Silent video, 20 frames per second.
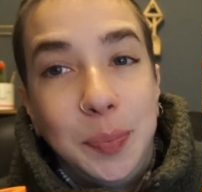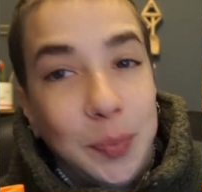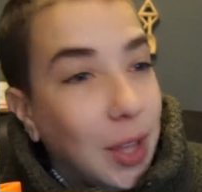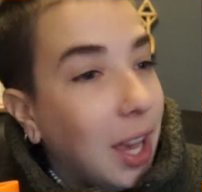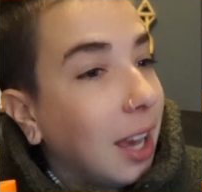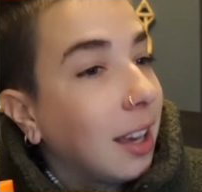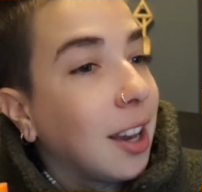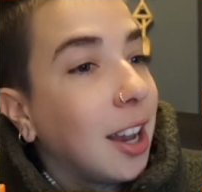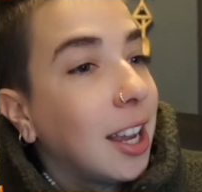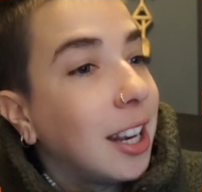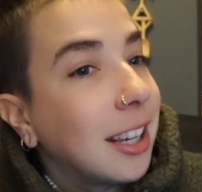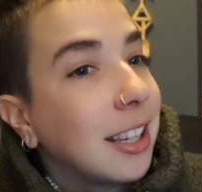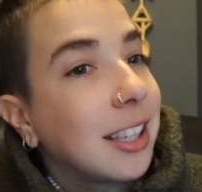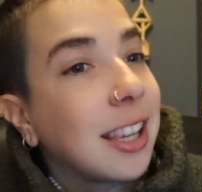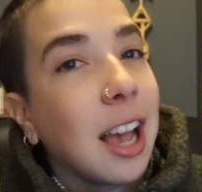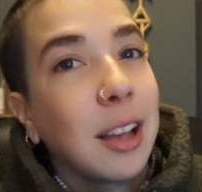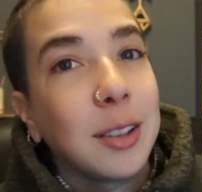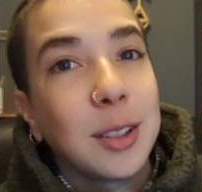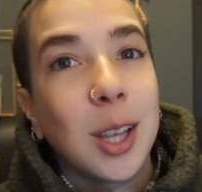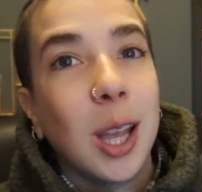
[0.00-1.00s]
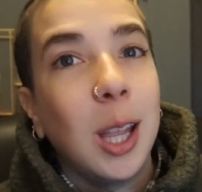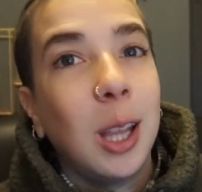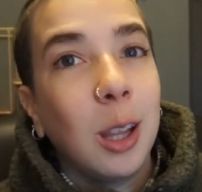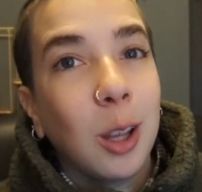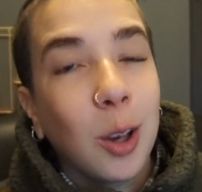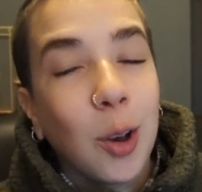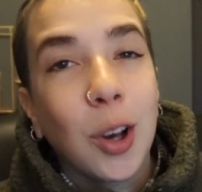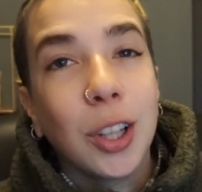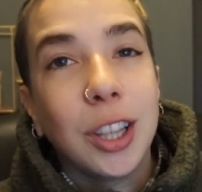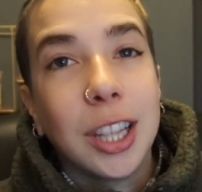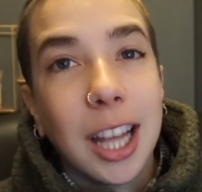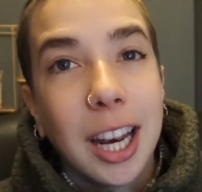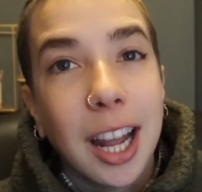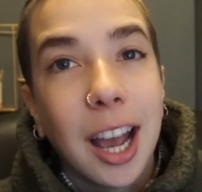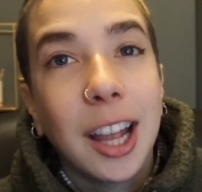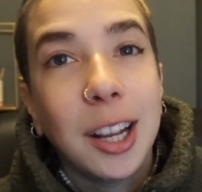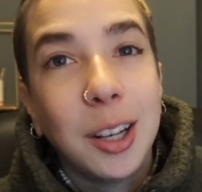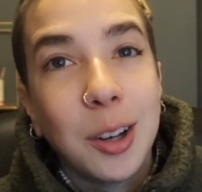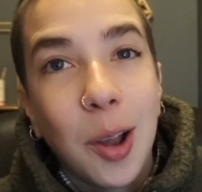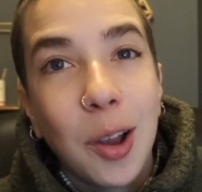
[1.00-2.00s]
that kind of sounds like the God that
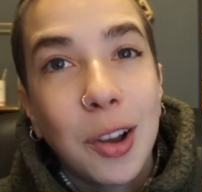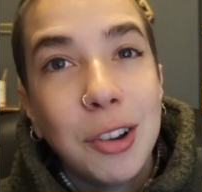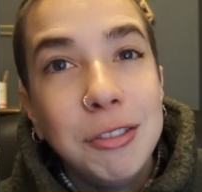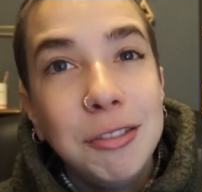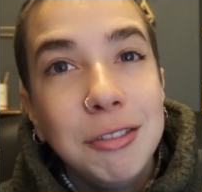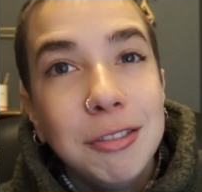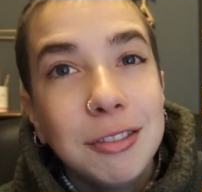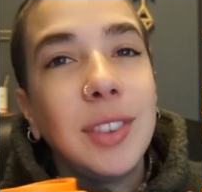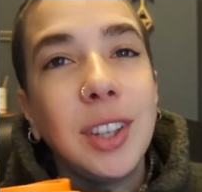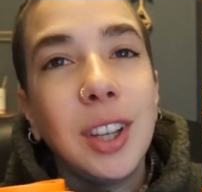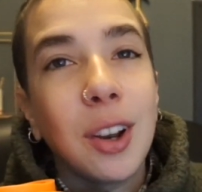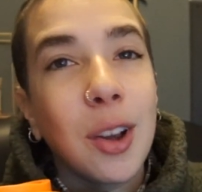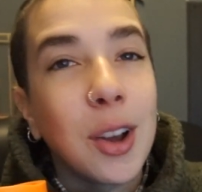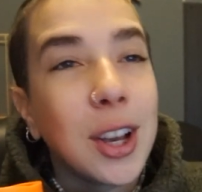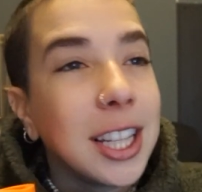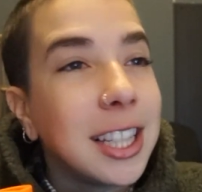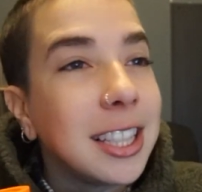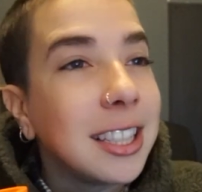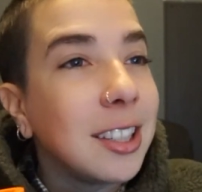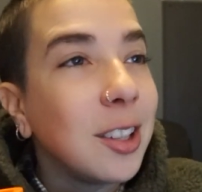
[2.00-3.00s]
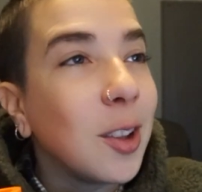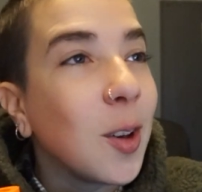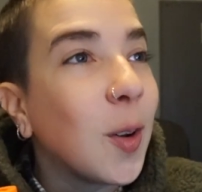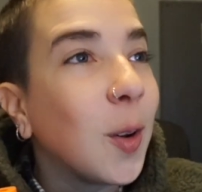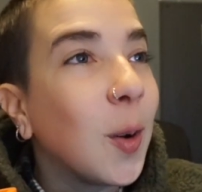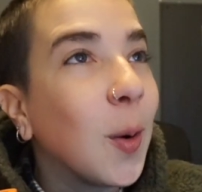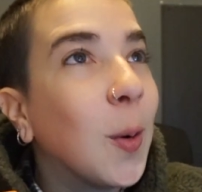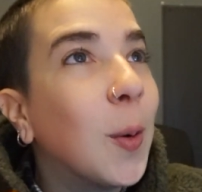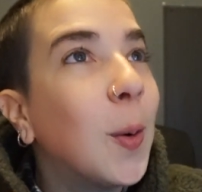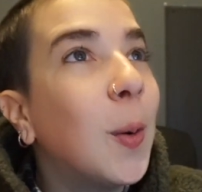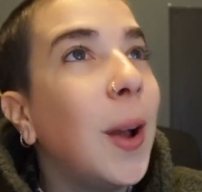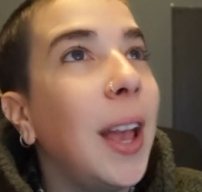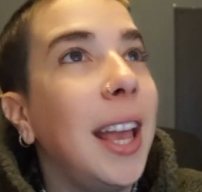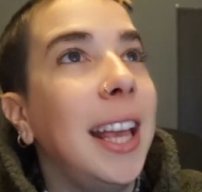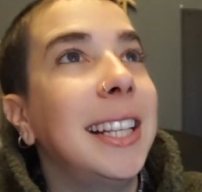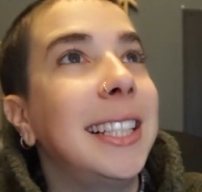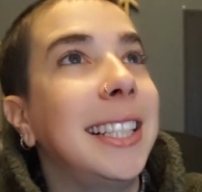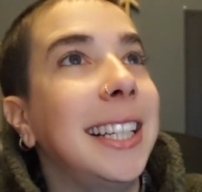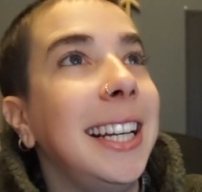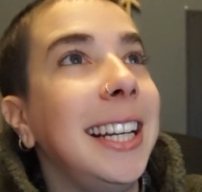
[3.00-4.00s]
I know. You know, it's not
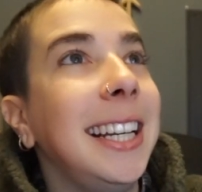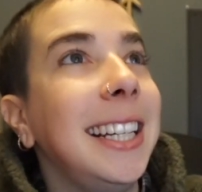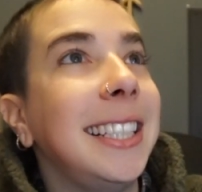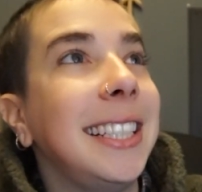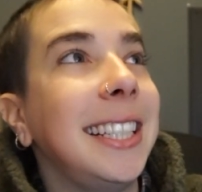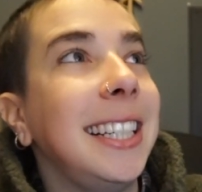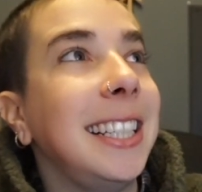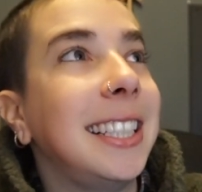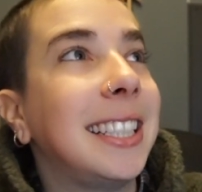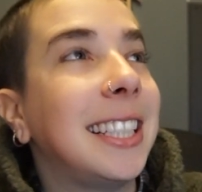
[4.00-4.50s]
always easy